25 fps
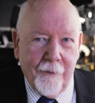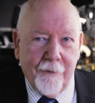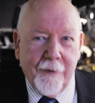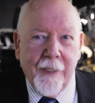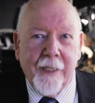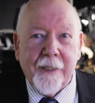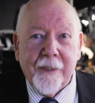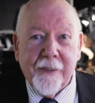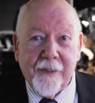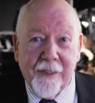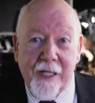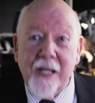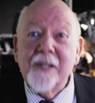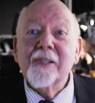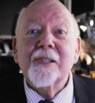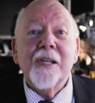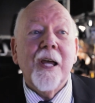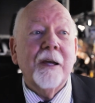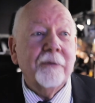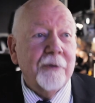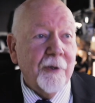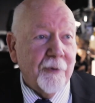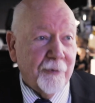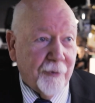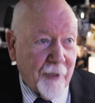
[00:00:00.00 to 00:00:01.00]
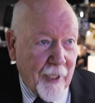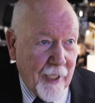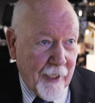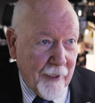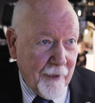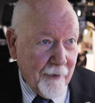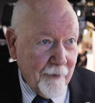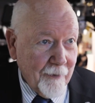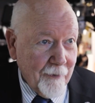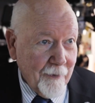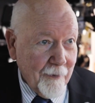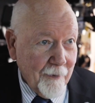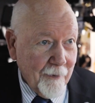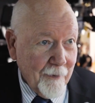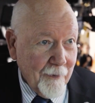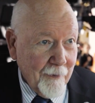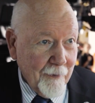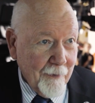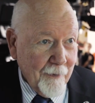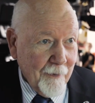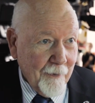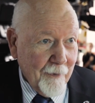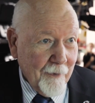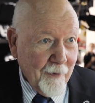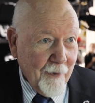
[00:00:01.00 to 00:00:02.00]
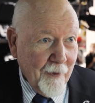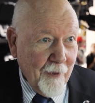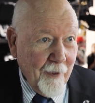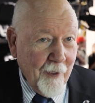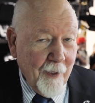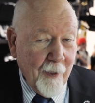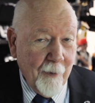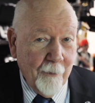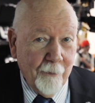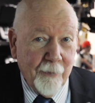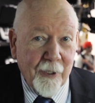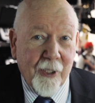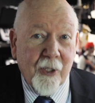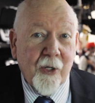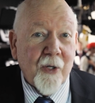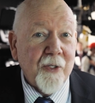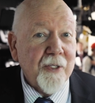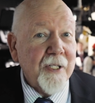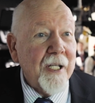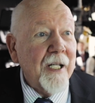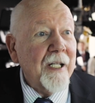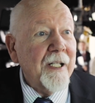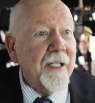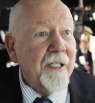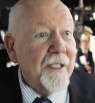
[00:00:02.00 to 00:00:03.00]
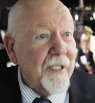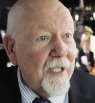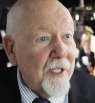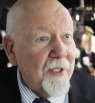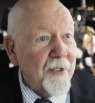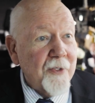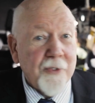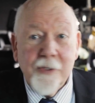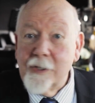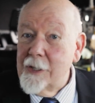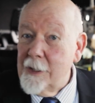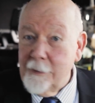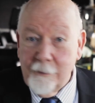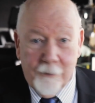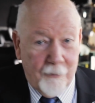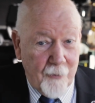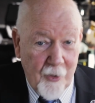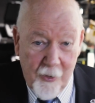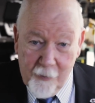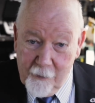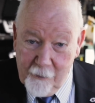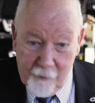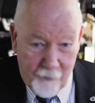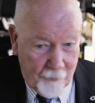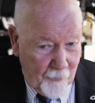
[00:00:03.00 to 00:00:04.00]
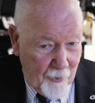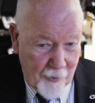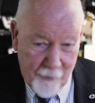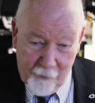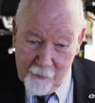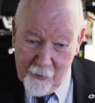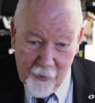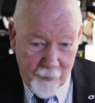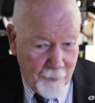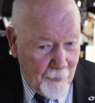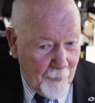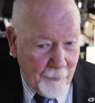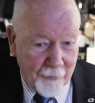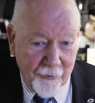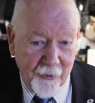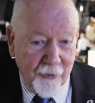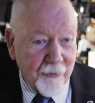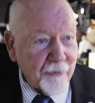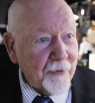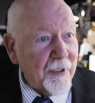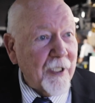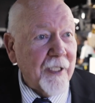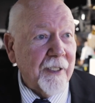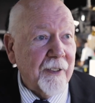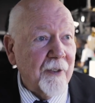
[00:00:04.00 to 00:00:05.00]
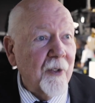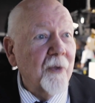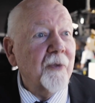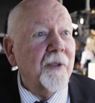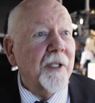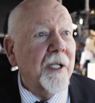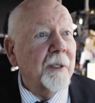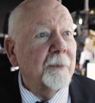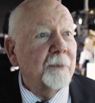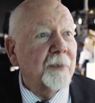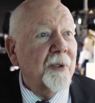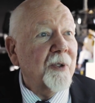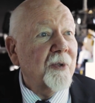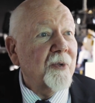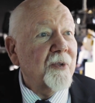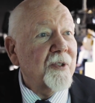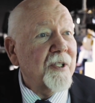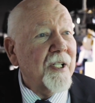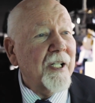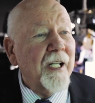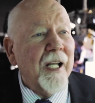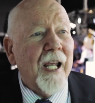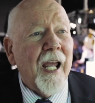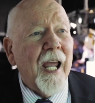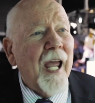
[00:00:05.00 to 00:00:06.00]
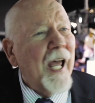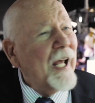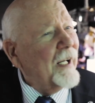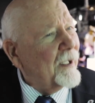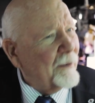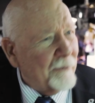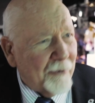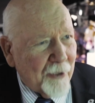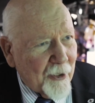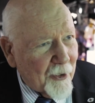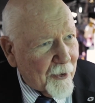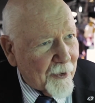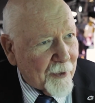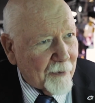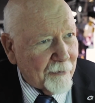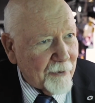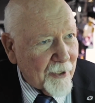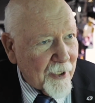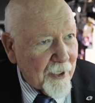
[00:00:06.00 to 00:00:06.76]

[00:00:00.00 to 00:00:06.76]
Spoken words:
that does have a fan, because LEDs, and not what people don't really know, that produce a hell of a lot of